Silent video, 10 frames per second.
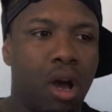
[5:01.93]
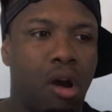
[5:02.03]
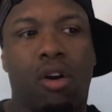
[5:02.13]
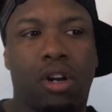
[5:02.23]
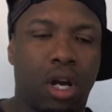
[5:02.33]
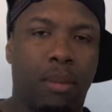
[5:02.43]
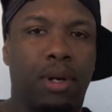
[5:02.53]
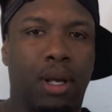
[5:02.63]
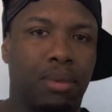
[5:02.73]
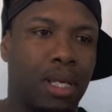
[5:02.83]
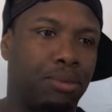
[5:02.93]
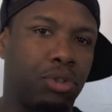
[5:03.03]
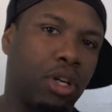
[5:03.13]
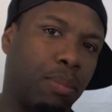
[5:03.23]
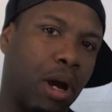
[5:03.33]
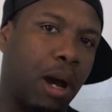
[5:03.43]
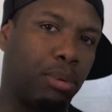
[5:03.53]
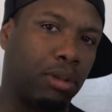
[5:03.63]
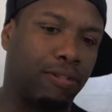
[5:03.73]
or coming up top tier popular